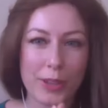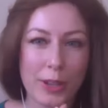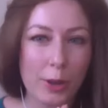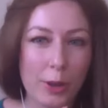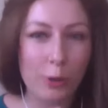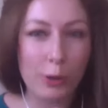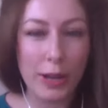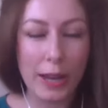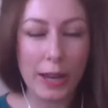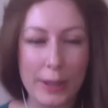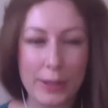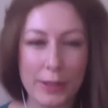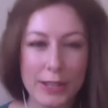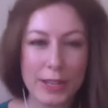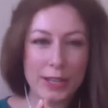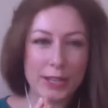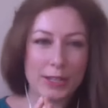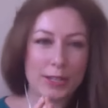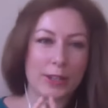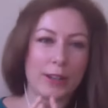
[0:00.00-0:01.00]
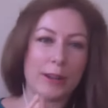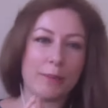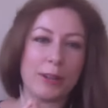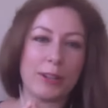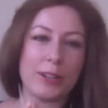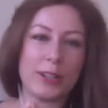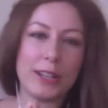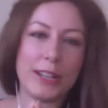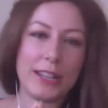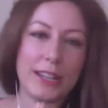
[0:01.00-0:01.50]
Okay, so I'm
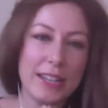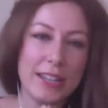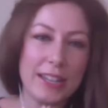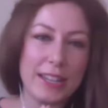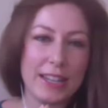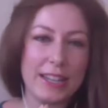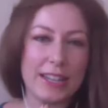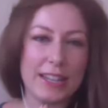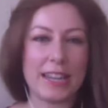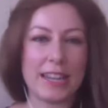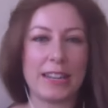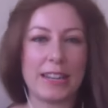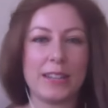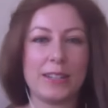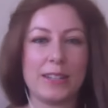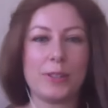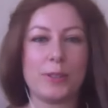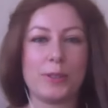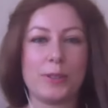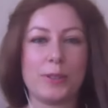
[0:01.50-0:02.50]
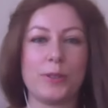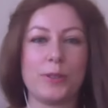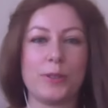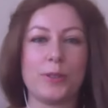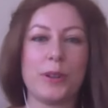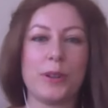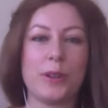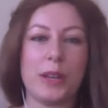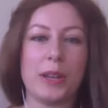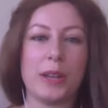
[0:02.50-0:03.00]
going to send it
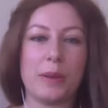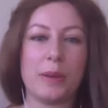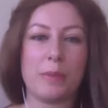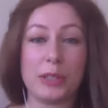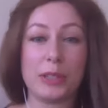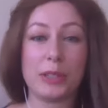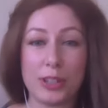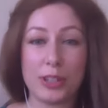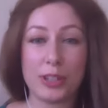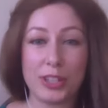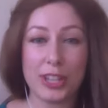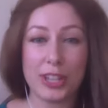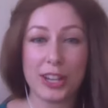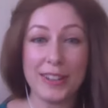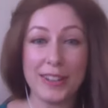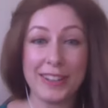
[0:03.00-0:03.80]
to Patricia.